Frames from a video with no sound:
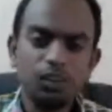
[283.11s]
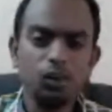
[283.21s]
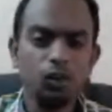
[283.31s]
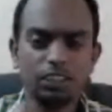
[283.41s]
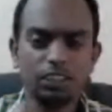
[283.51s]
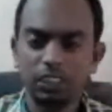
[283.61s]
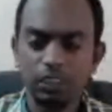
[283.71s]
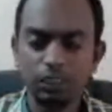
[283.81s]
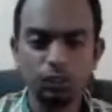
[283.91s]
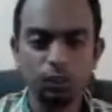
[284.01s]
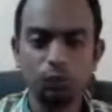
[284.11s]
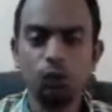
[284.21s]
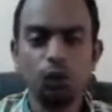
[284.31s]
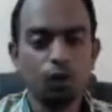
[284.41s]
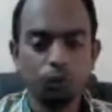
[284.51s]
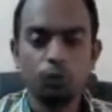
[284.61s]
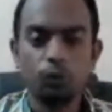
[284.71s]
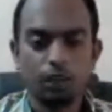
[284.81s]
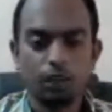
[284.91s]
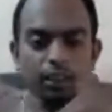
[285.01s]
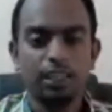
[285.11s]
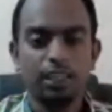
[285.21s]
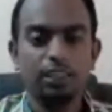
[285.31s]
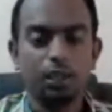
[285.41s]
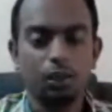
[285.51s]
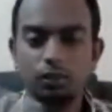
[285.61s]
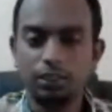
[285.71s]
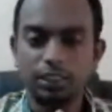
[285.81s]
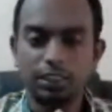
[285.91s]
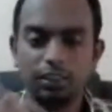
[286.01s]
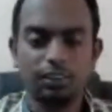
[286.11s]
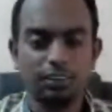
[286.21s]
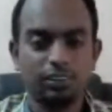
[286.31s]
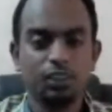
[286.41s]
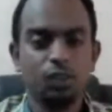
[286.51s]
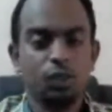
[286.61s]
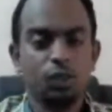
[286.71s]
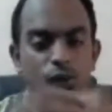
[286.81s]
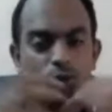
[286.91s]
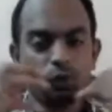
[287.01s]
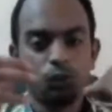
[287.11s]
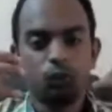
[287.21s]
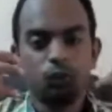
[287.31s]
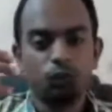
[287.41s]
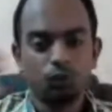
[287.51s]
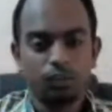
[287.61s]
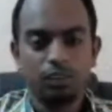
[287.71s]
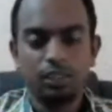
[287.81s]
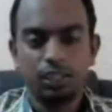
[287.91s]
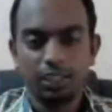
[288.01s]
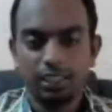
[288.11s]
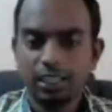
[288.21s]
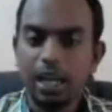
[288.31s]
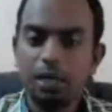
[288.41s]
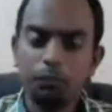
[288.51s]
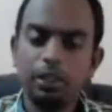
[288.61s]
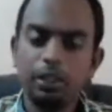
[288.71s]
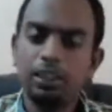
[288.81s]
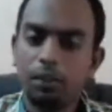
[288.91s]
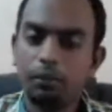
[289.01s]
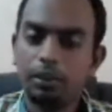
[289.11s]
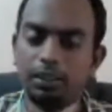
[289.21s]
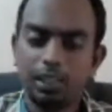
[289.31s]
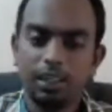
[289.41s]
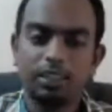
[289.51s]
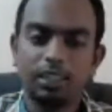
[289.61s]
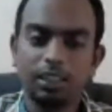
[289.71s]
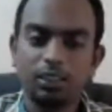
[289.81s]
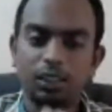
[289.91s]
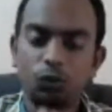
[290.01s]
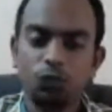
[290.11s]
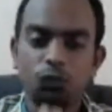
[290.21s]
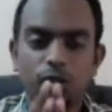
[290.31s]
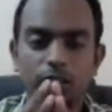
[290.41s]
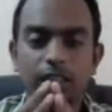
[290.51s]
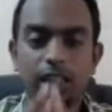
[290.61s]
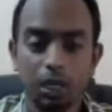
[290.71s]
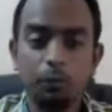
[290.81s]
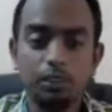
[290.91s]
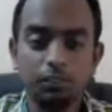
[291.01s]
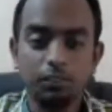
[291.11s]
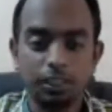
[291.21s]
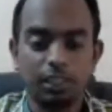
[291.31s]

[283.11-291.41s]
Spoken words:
Los Angeles to New York, it takes around 6 hours. So in that meantime, it generates actually 240 terabytes of data.